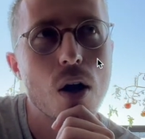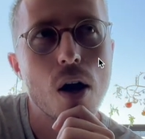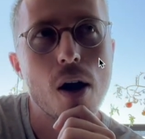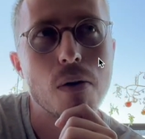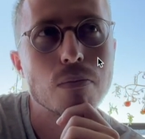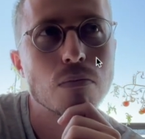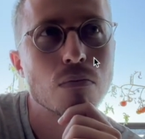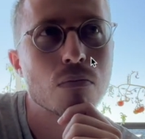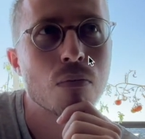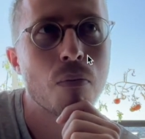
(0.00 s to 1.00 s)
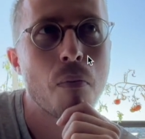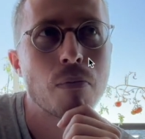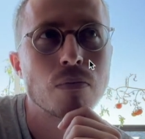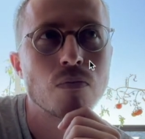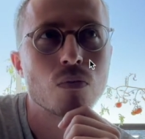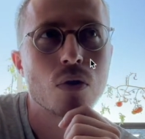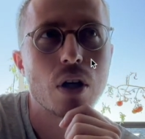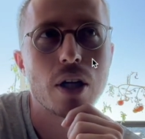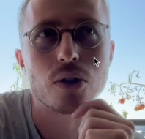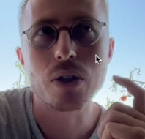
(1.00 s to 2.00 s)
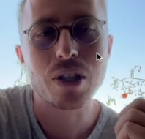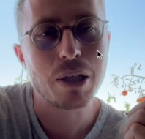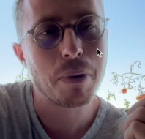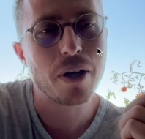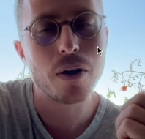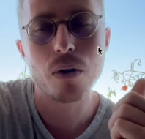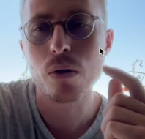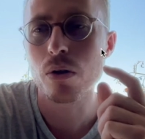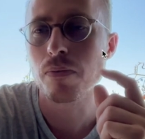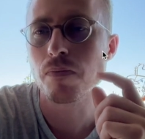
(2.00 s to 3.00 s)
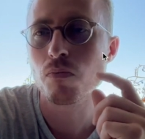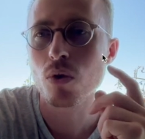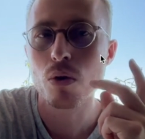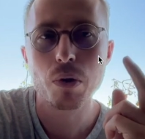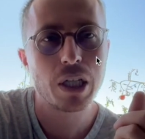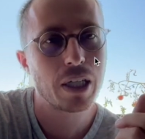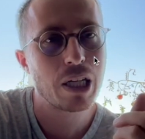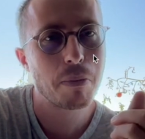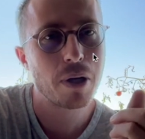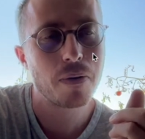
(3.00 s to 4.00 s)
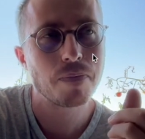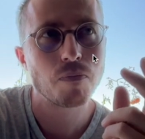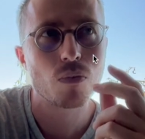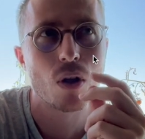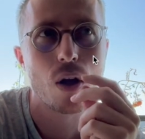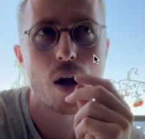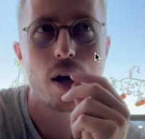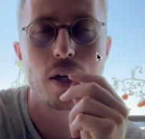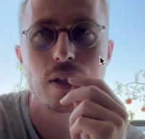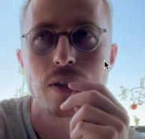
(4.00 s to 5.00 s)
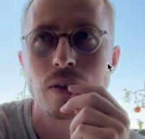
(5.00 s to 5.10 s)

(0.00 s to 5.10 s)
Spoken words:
um, answering an email or reading an email. I